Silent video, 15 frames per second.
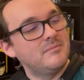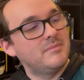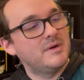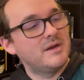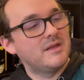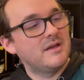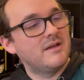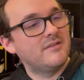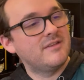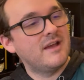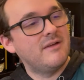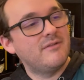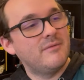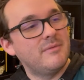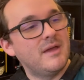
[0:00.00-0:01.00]
but
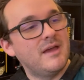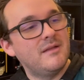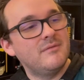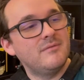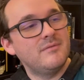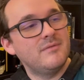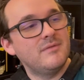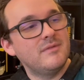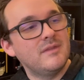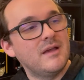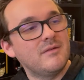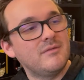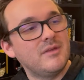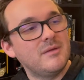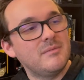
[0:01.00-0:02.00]
aside from that,
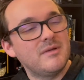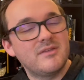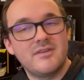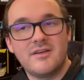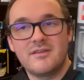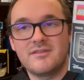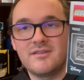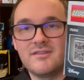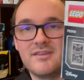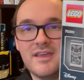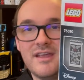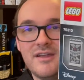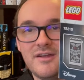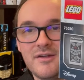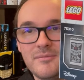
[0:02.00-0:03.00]
not really much else to
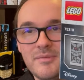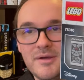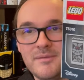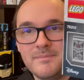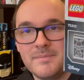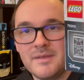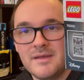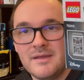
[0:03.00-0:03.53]
say here, but